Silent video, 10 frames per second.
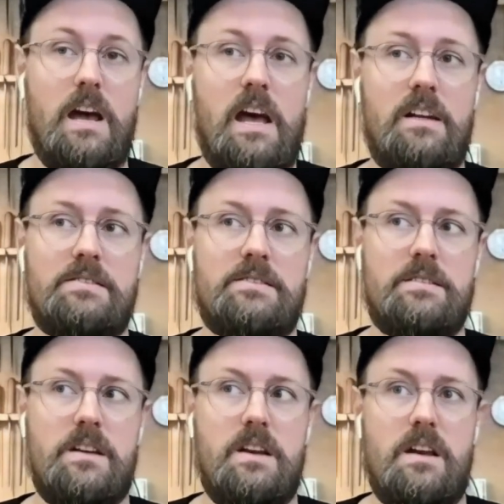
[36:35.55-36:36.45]
and
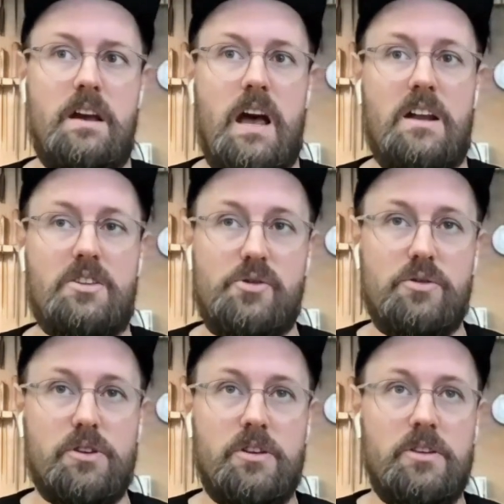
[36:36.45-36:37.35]
it's
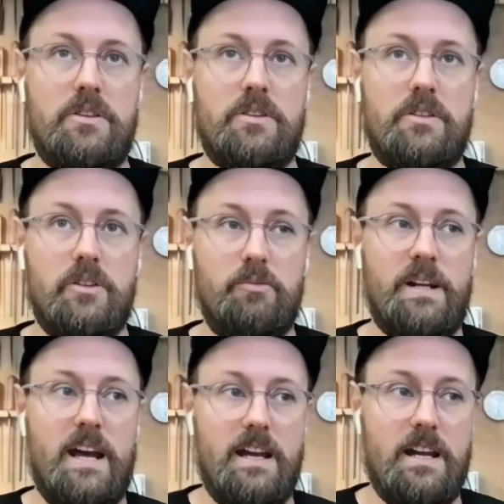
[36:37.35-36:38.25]
all
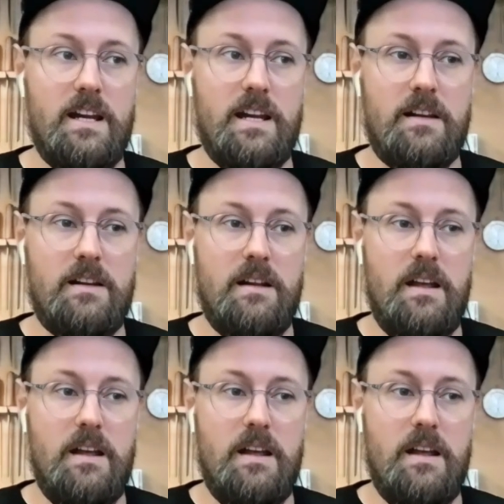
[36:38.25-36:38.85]
culminating